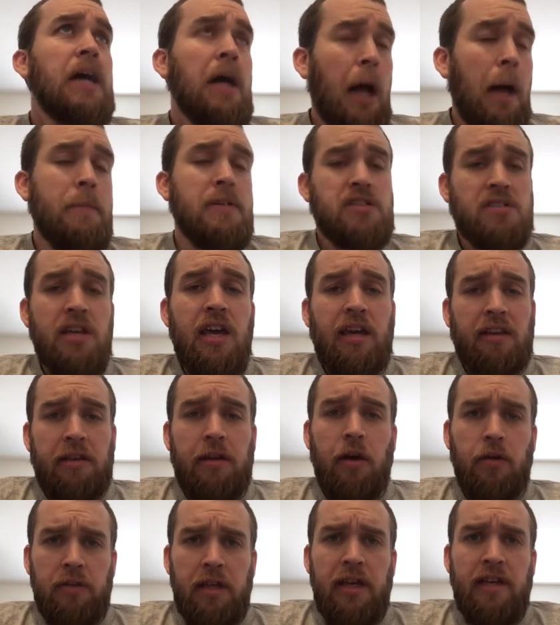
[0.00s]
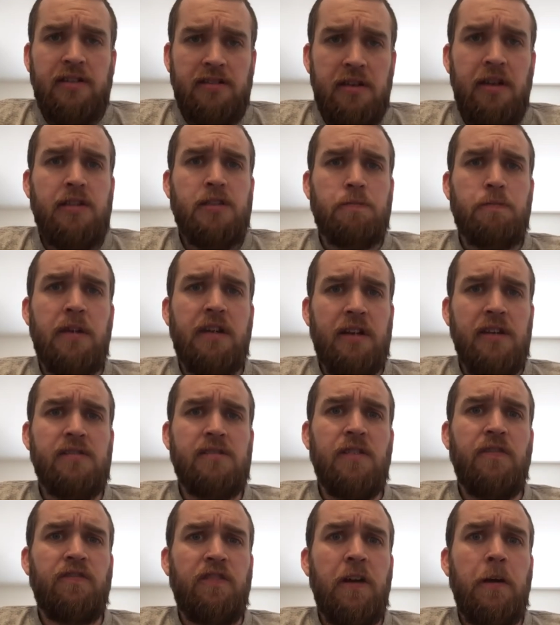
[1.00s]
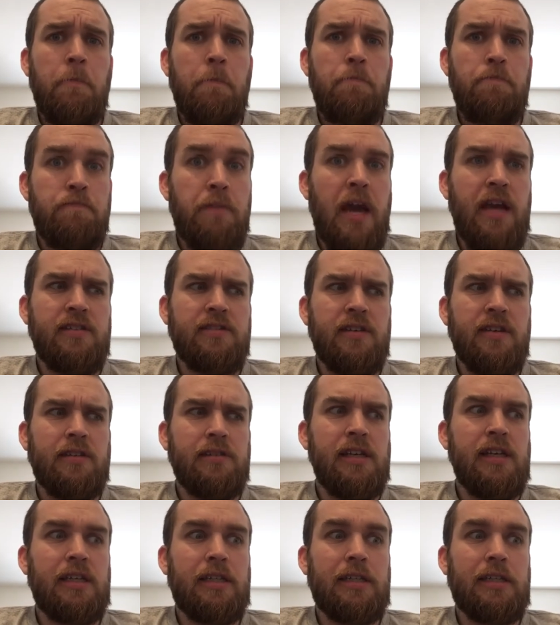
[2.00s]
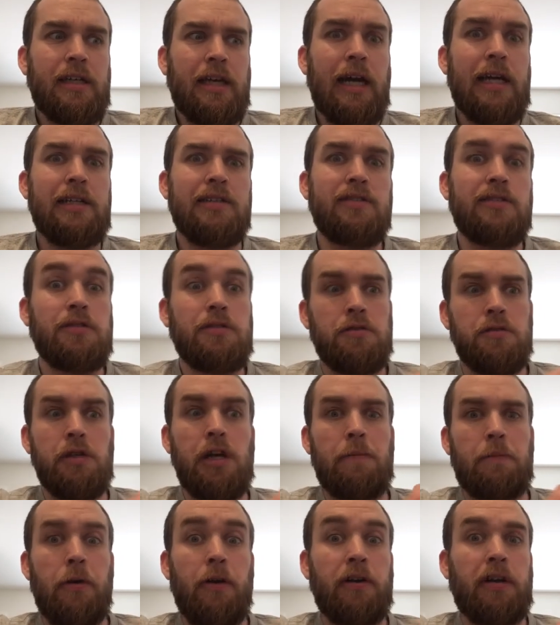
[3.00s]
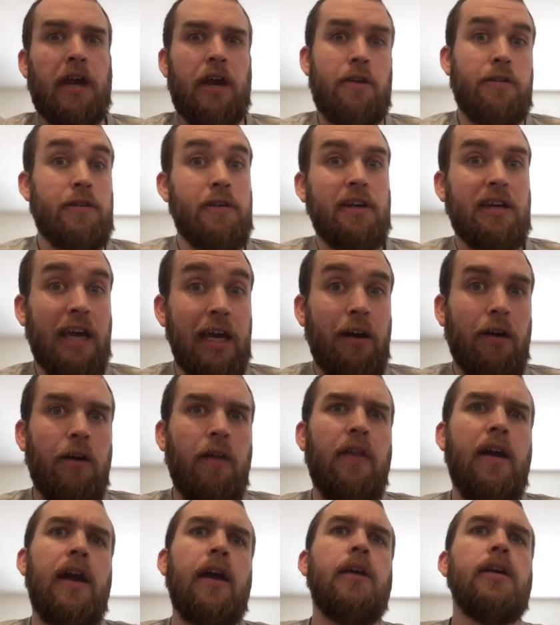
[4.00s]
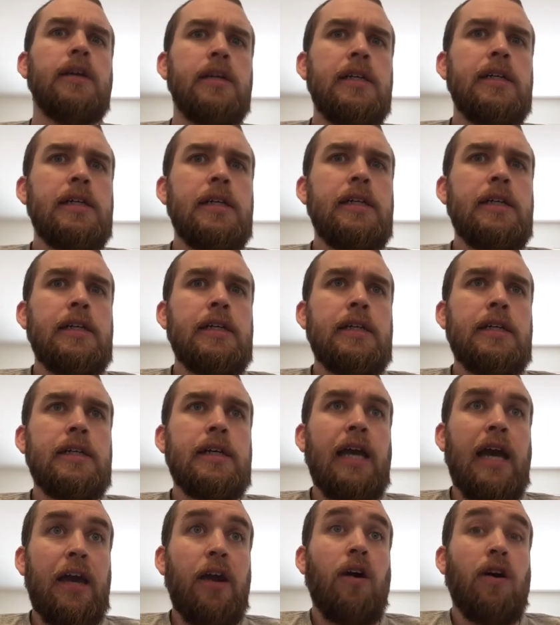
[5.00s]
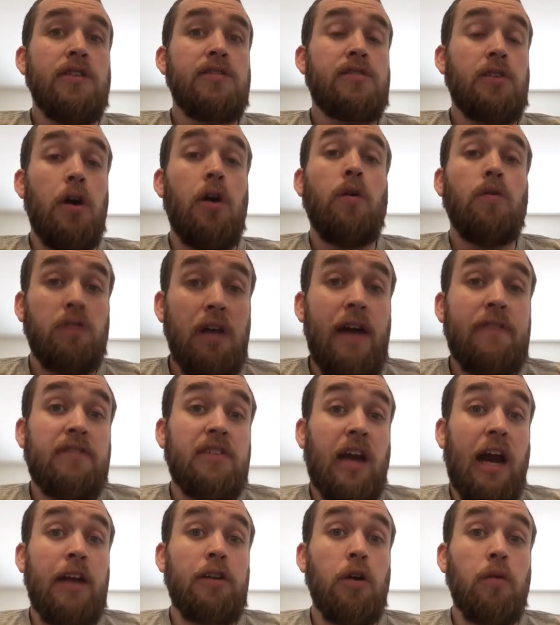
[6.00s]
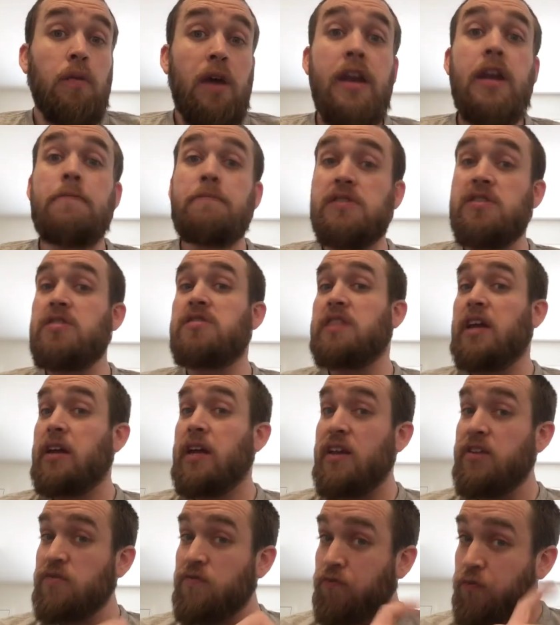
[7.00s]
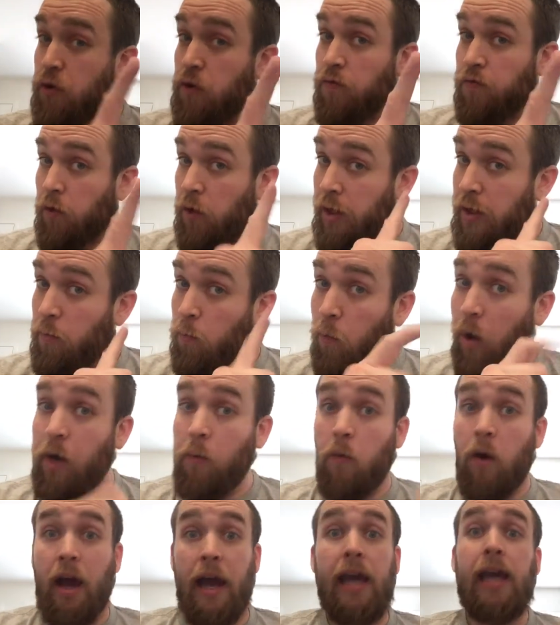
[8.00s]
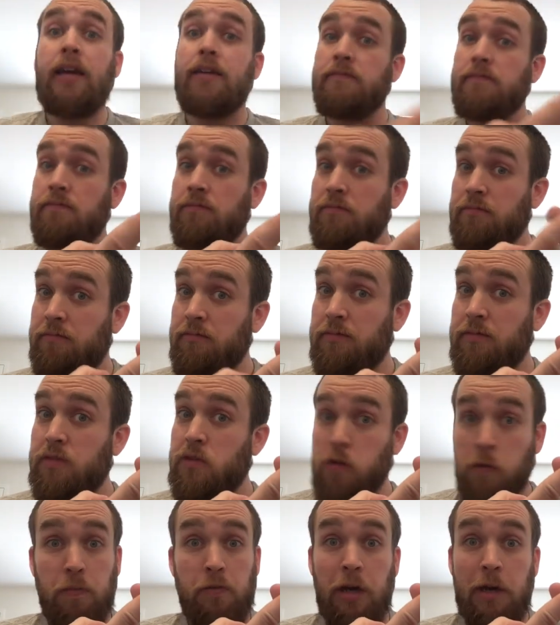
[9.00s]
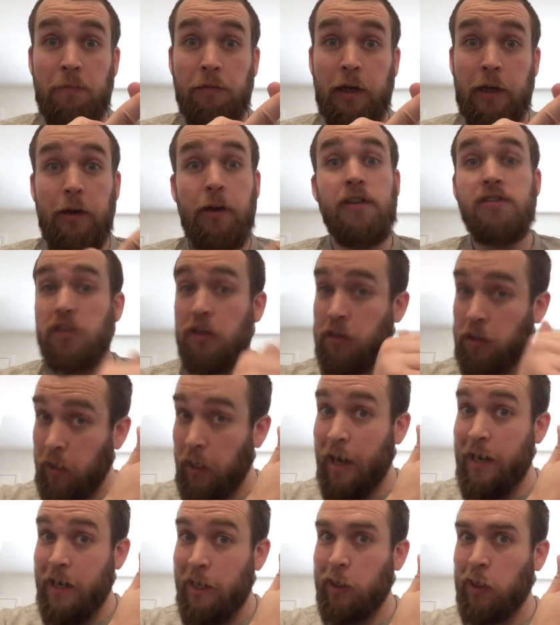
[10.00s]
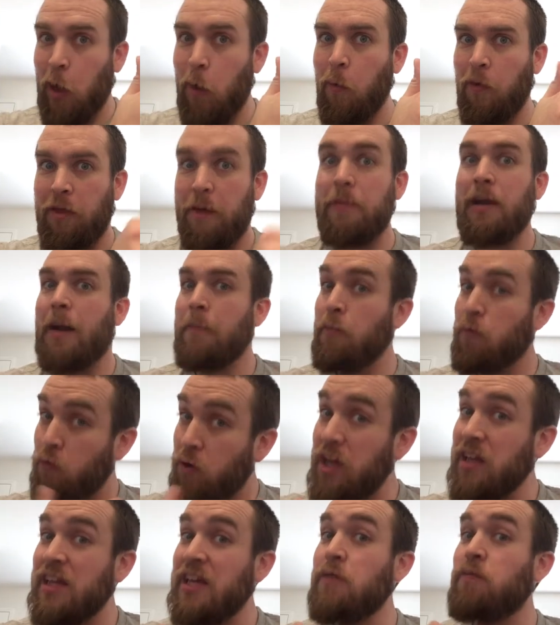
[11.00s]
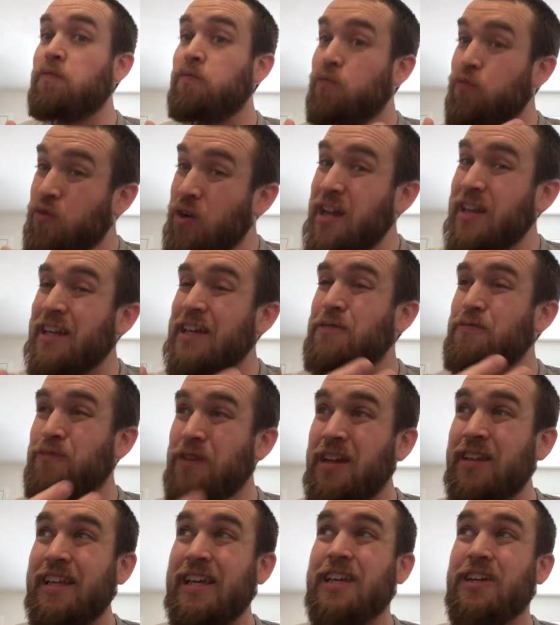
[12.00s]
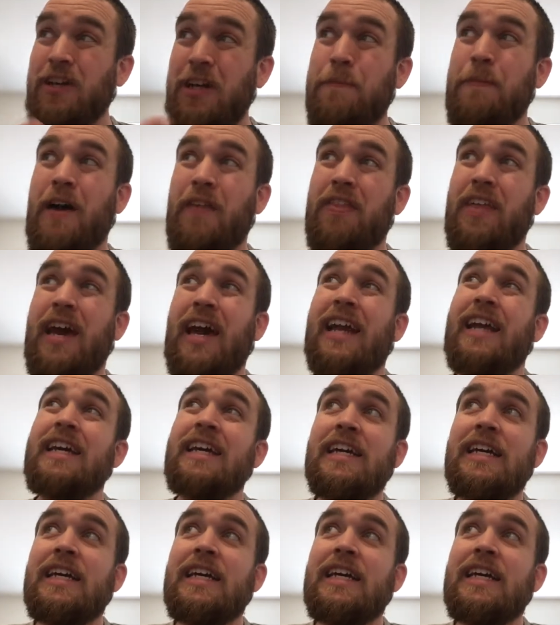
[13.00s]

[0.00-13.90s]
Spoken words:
A mistake that only exists because the film basically kind of screwed up her character to get her there. And also left Kylo Ren in a position that is fruitful in one way. Supreme Leader is a good idea to go with him. And I'm really, really, really good about that.